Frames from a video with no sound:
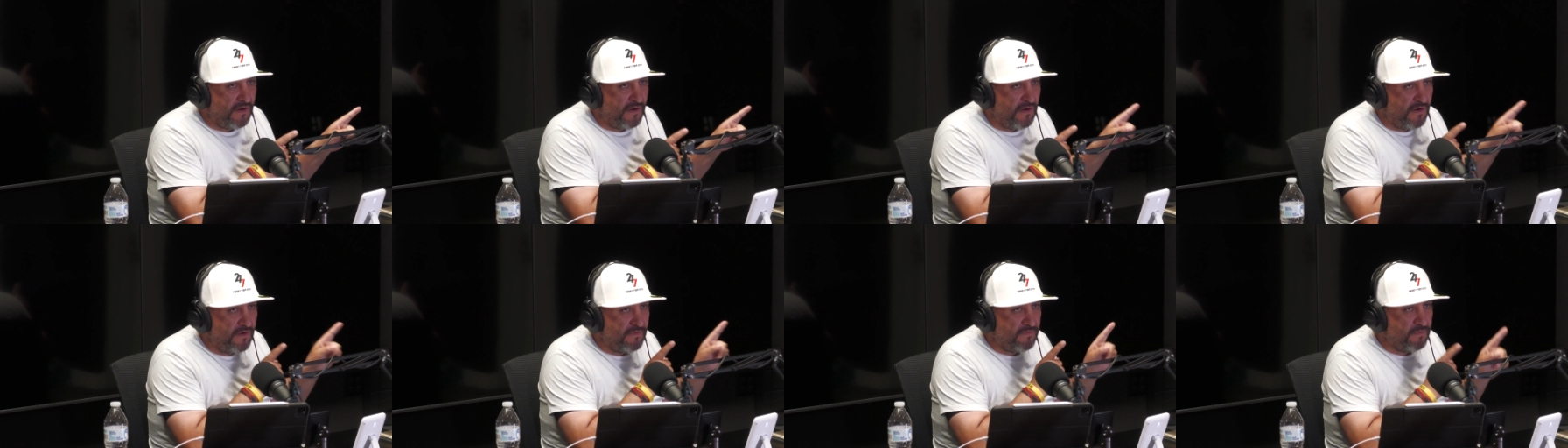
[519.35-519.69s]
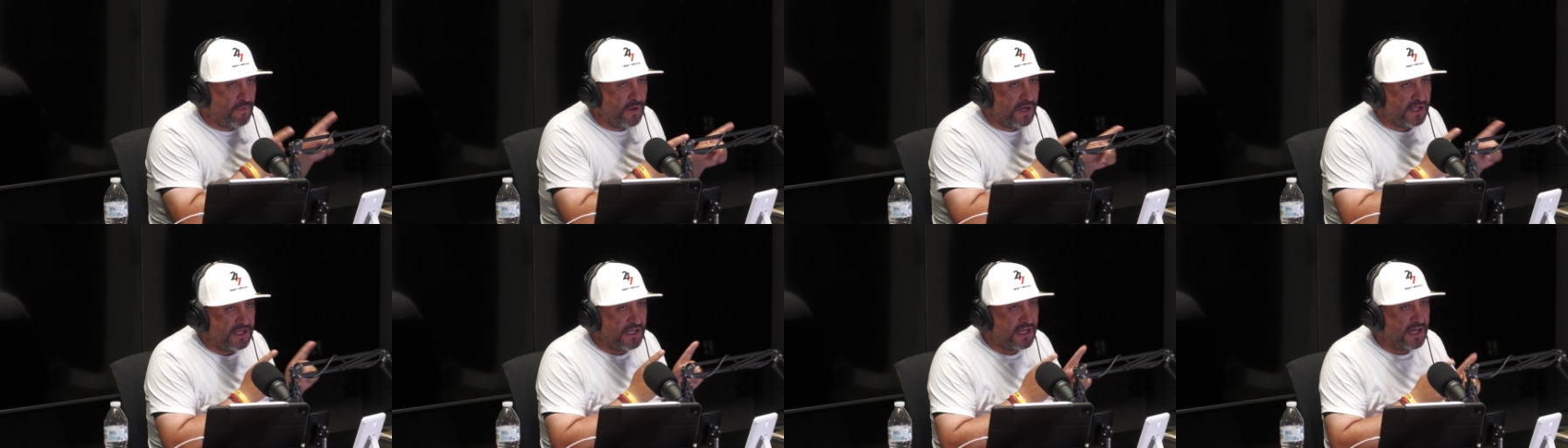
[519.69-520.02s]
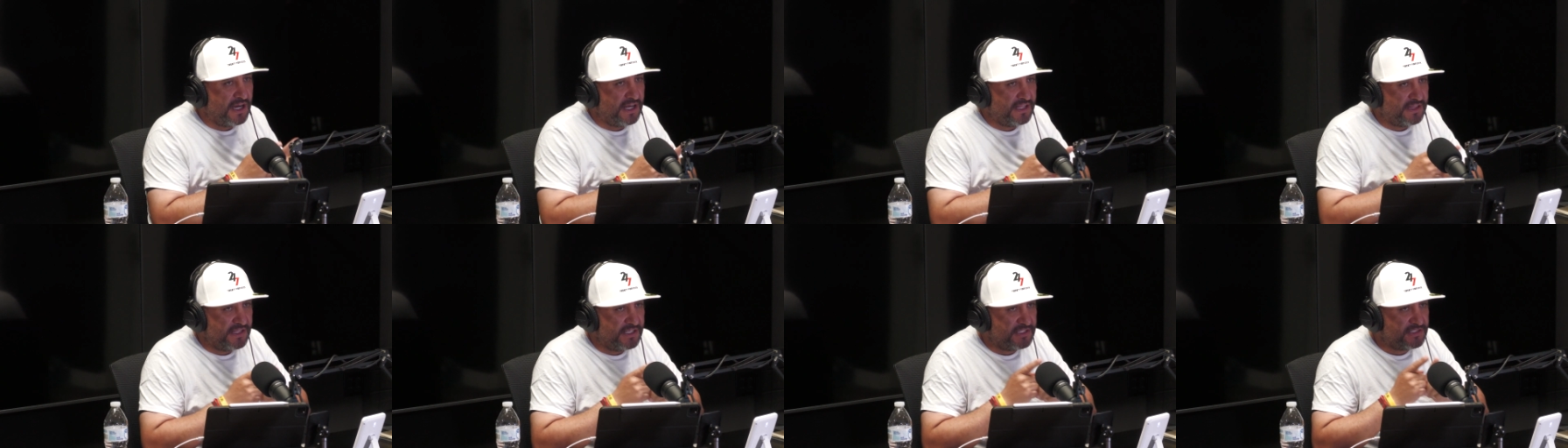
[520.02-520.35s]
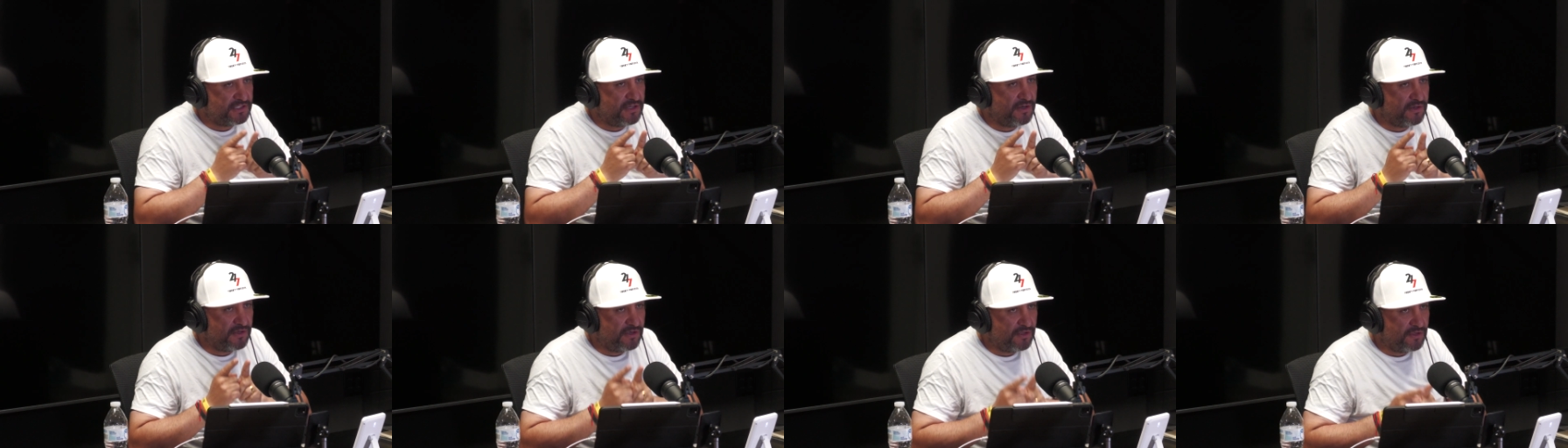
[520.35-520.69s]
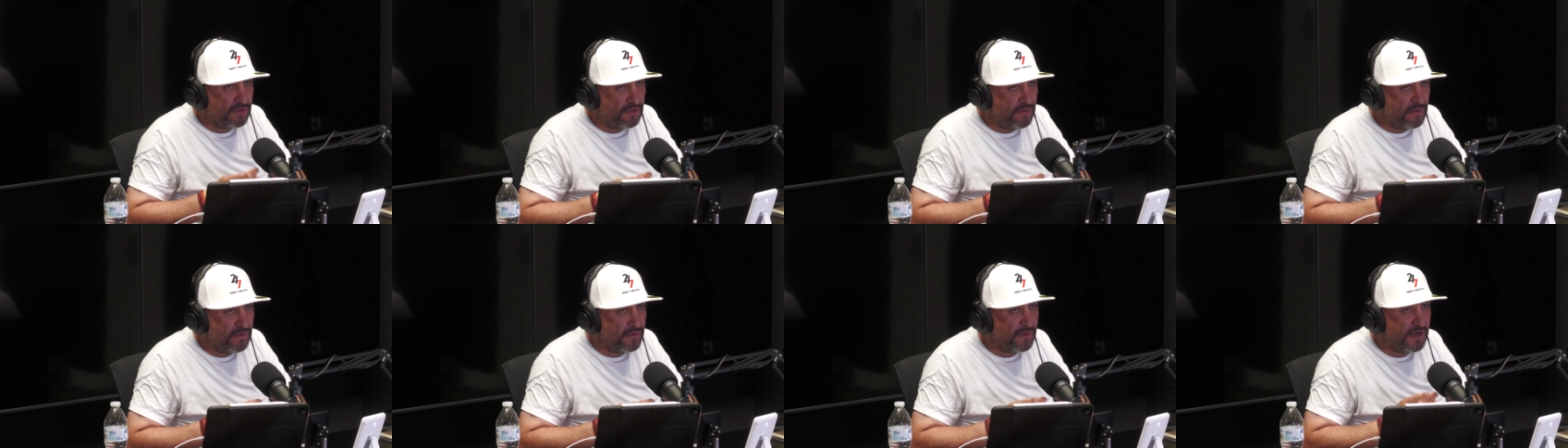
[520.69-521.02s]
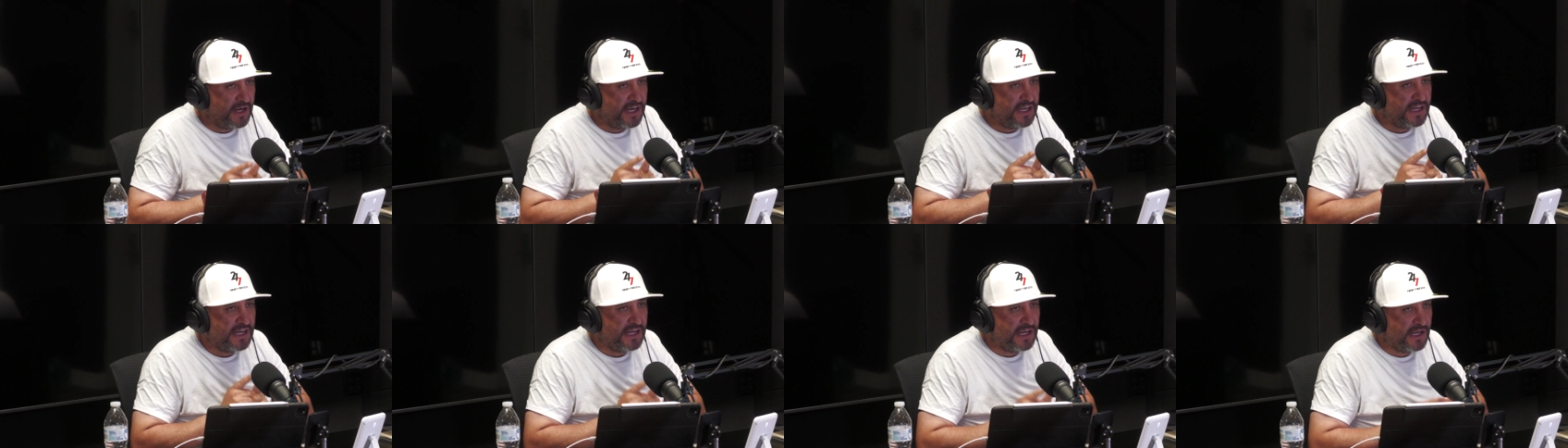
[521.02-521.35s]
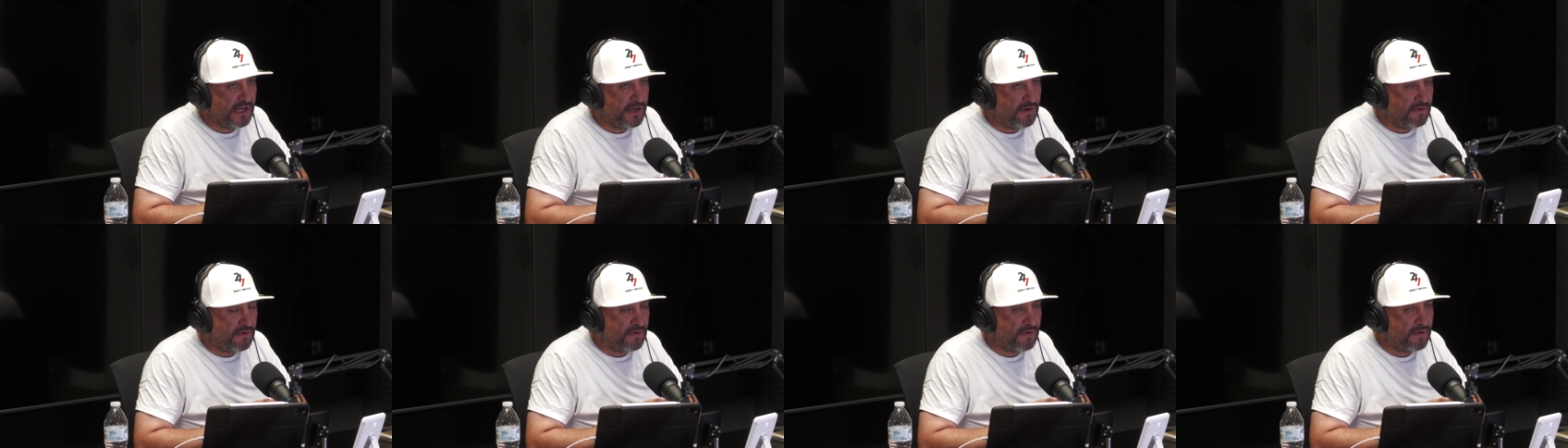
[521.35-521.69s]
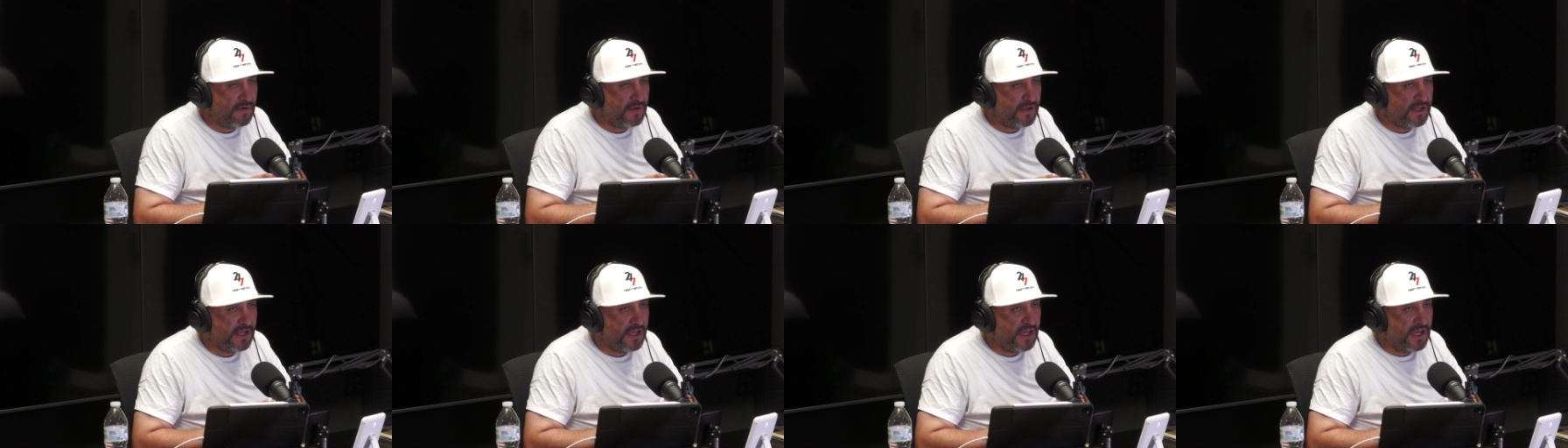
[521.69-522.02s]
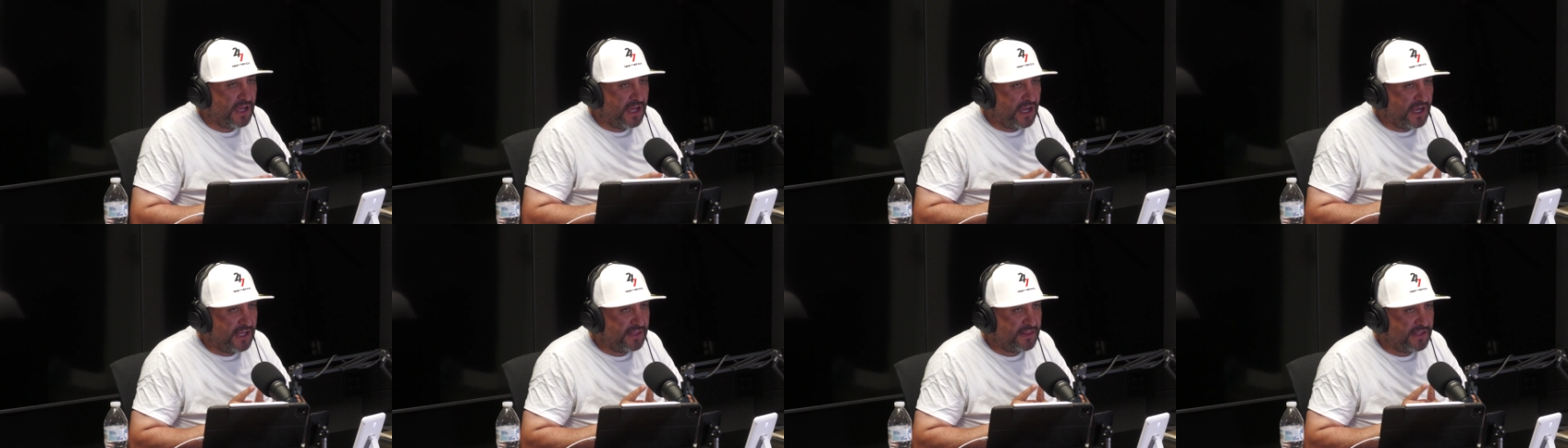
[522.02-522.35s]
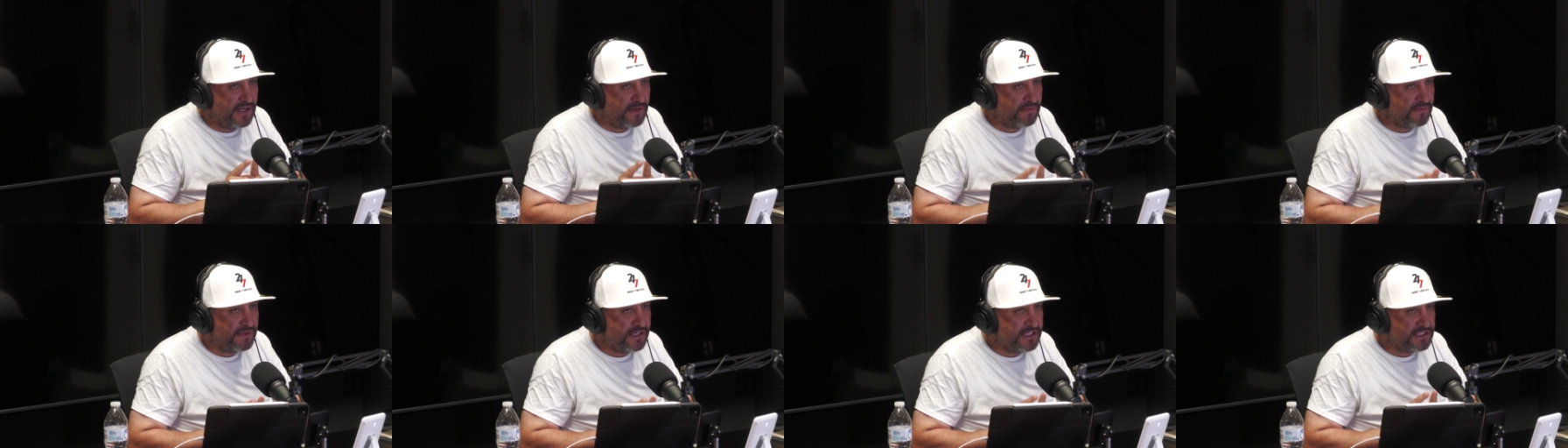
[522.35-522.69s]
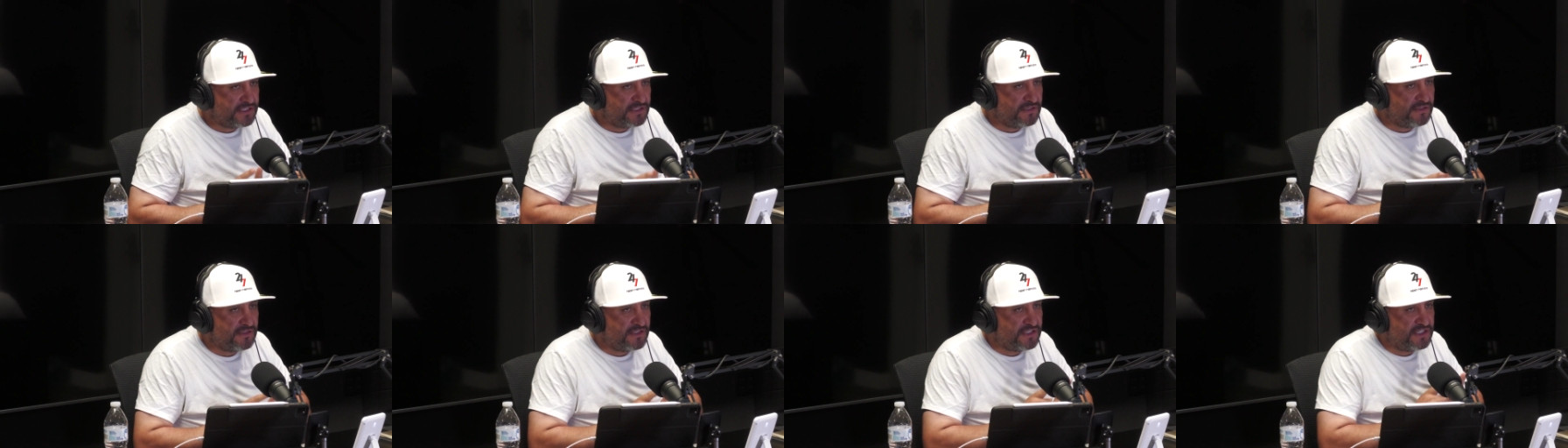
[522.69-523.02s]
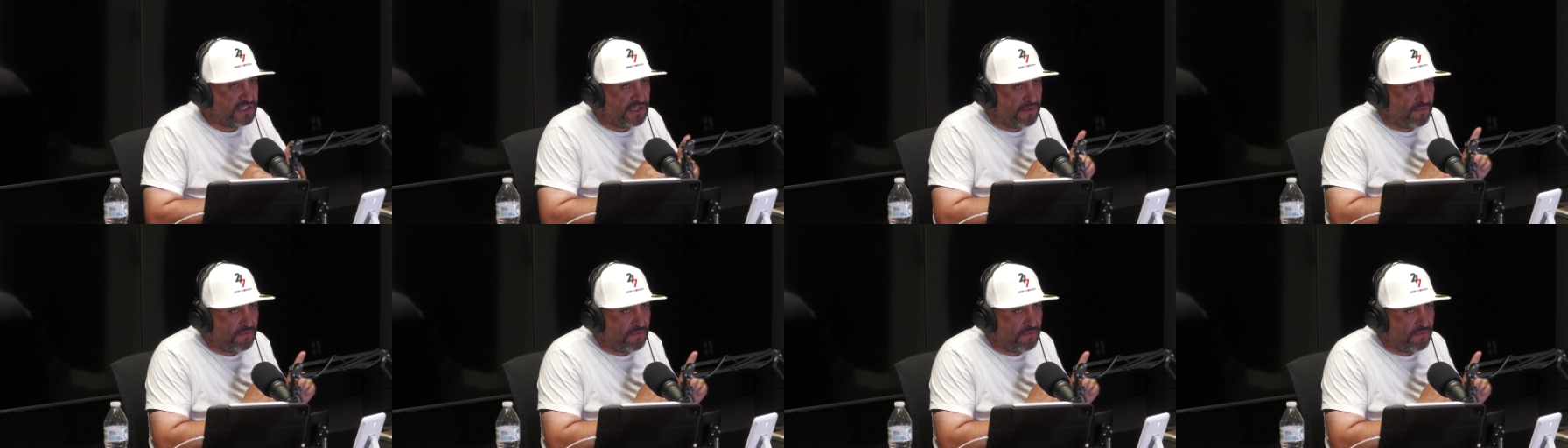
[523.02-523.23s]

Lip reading: of what God is going to do and heal. And the reason she